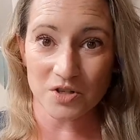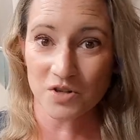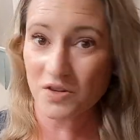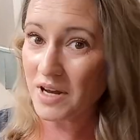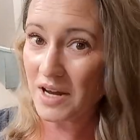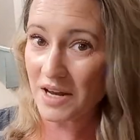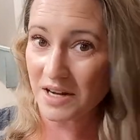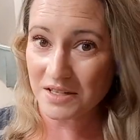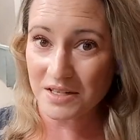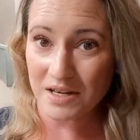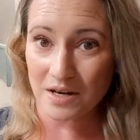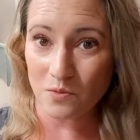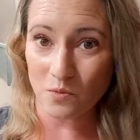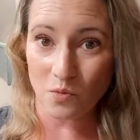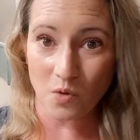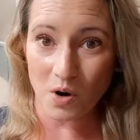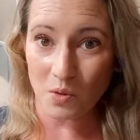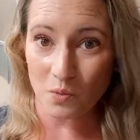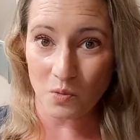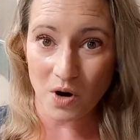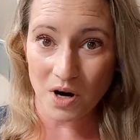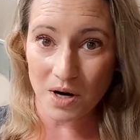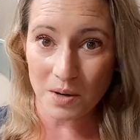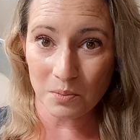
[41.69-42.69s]
You can't take
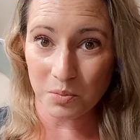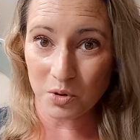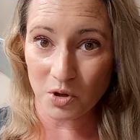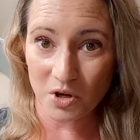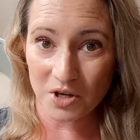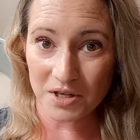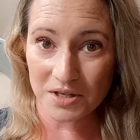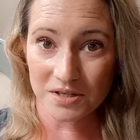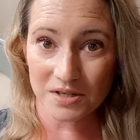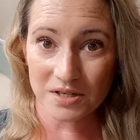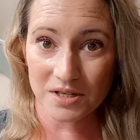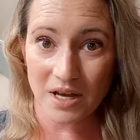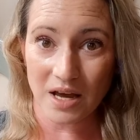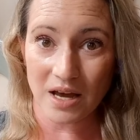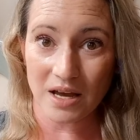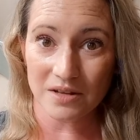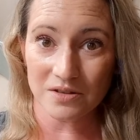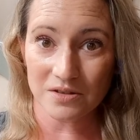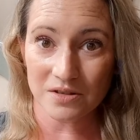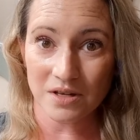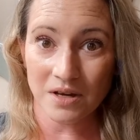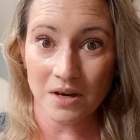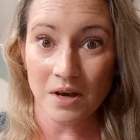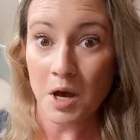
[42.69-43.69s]
what one employee
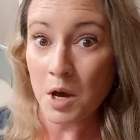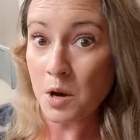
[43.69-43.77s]
says